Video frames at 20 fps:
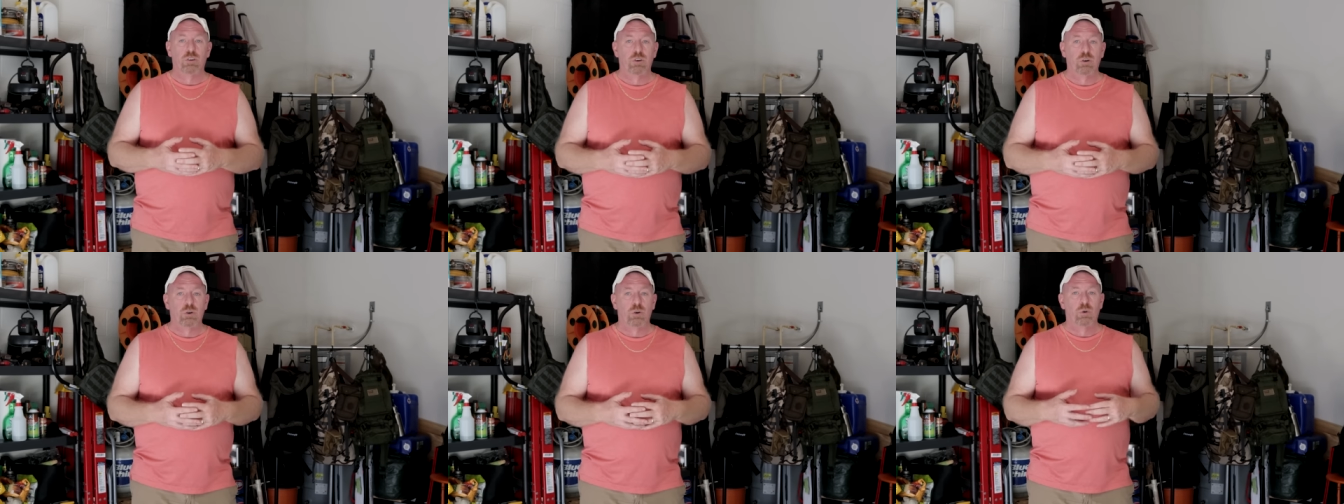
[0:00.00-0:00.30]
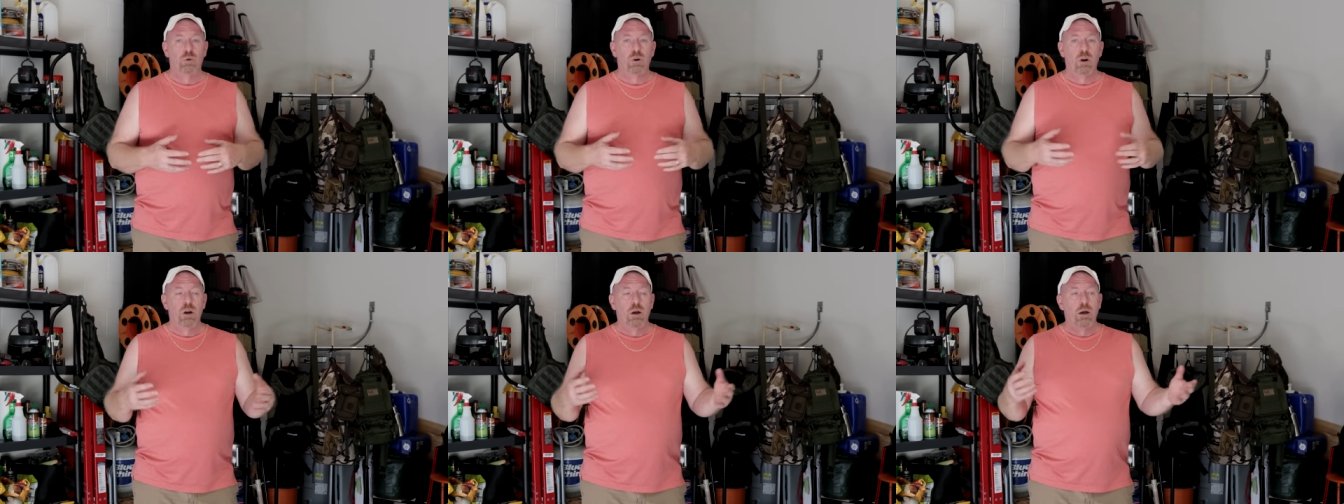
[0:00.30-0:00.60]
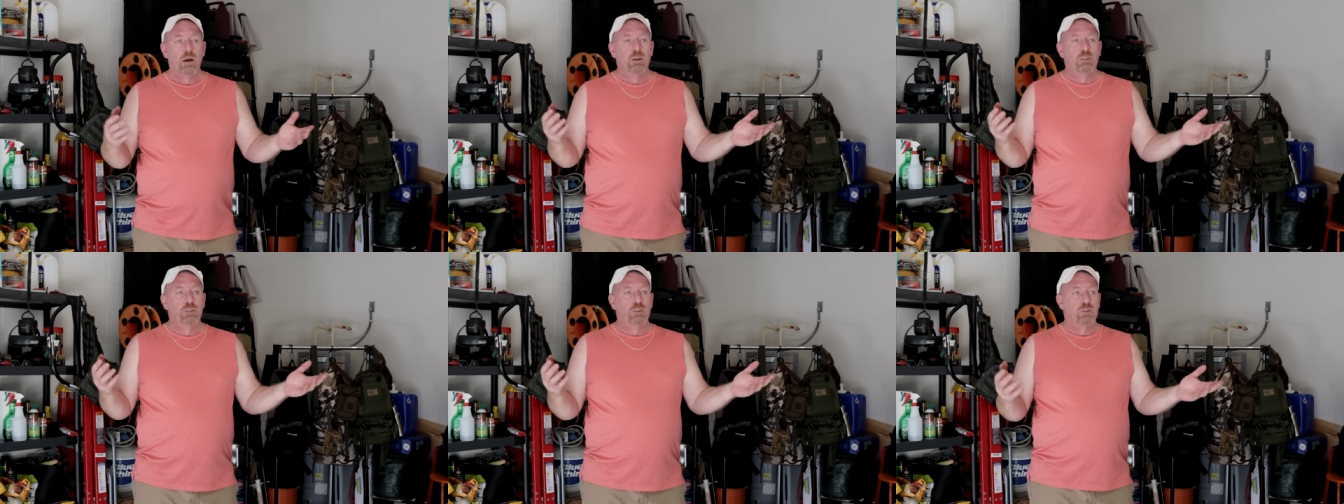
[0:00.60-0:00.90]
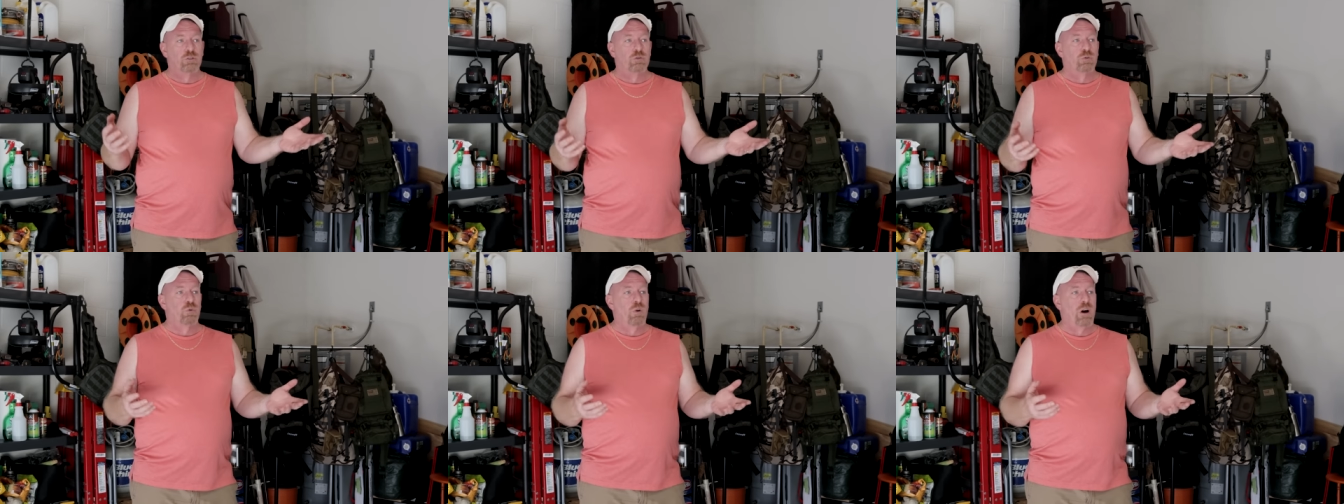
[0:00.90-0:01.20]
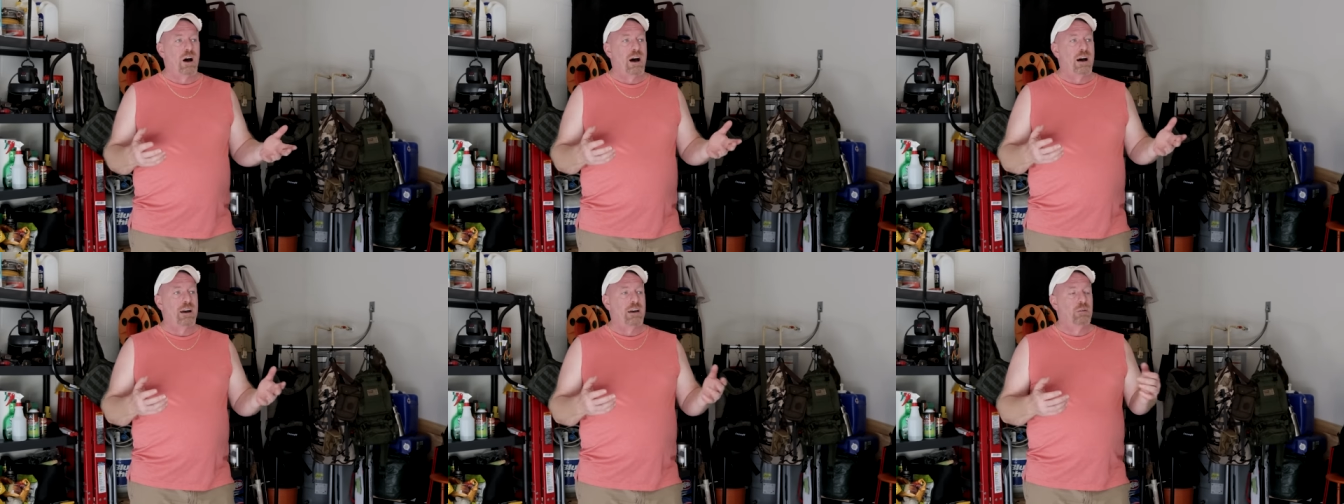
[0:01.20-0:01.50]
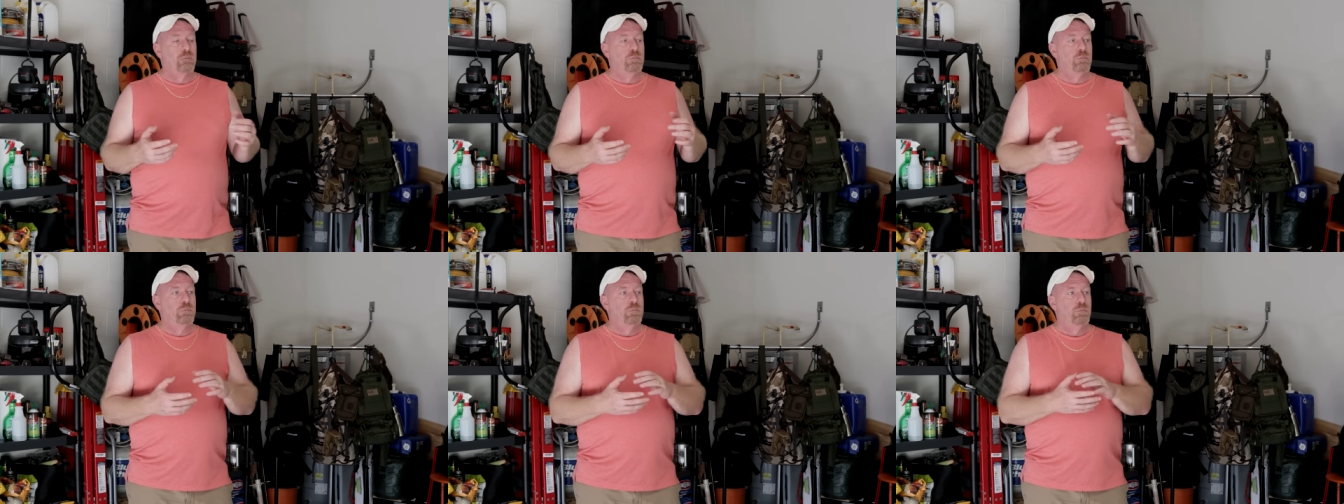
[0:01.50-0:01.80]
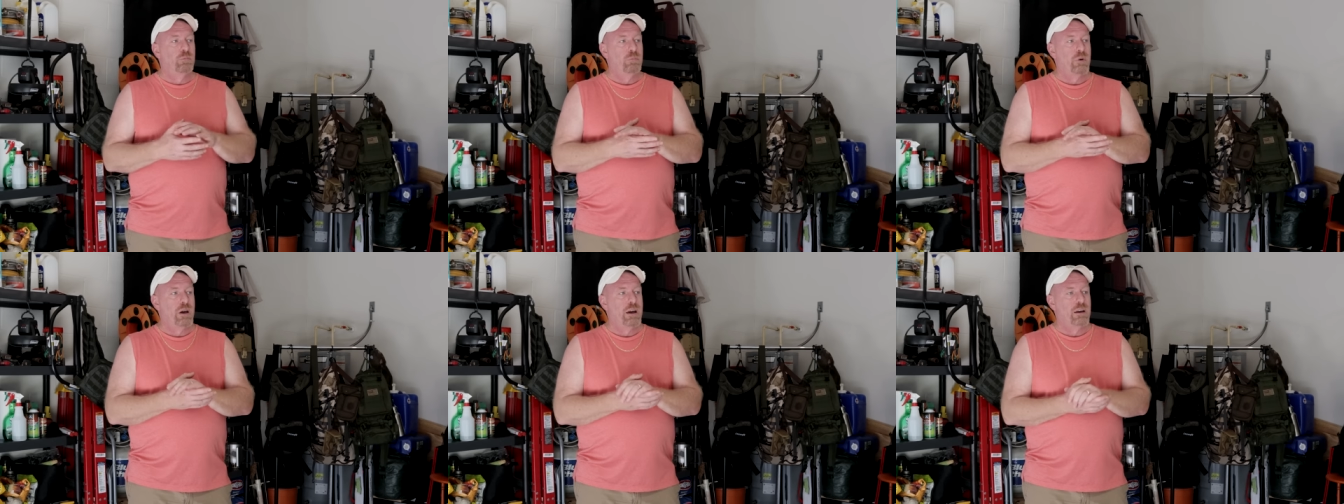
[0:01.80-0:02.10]
do to try
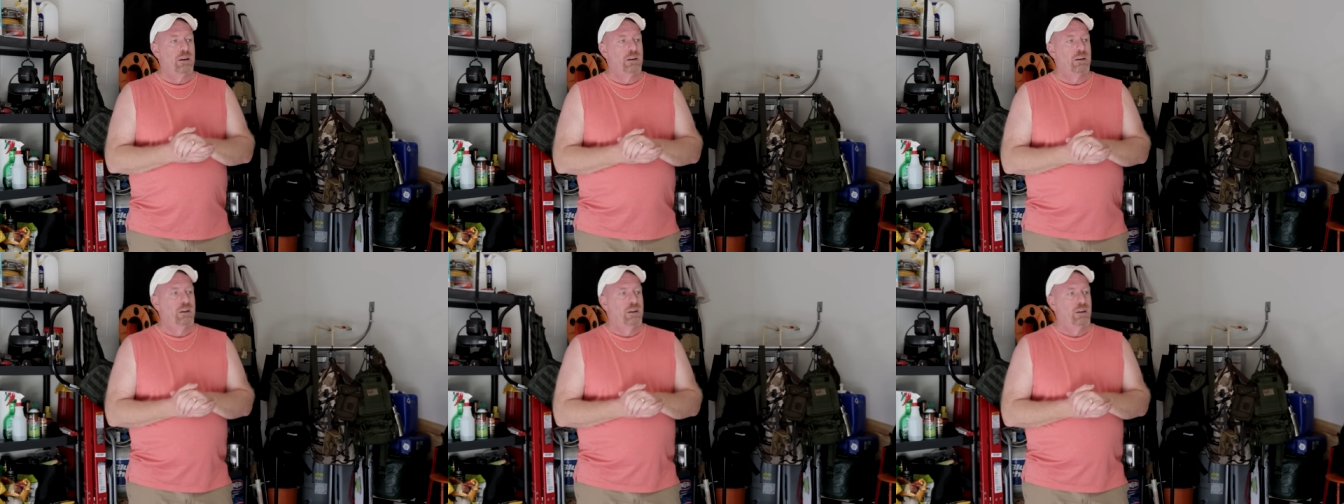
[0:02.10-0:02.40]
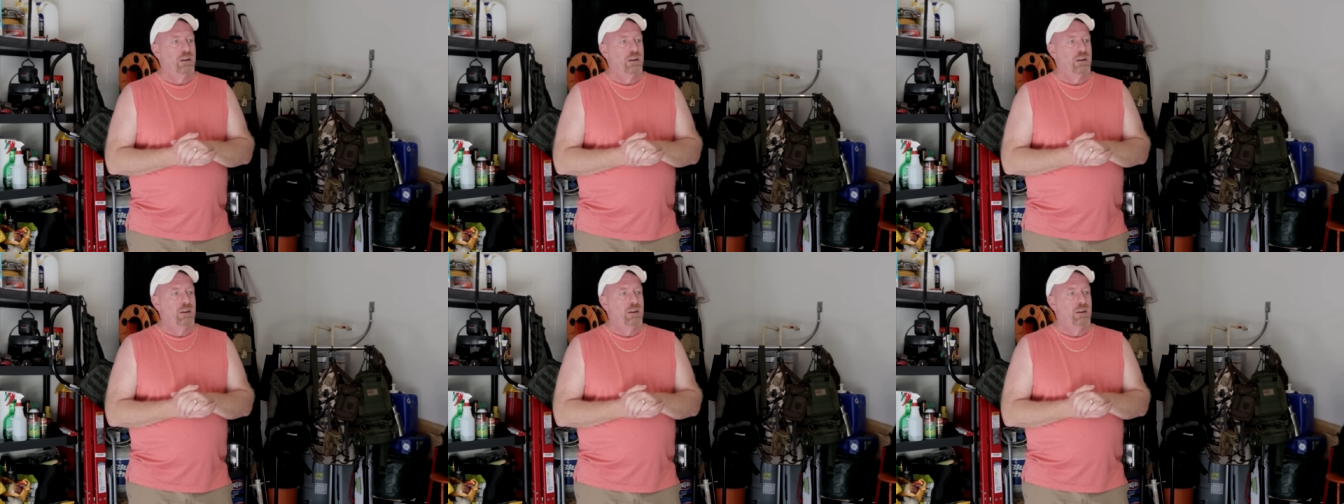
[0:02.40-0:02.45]
and make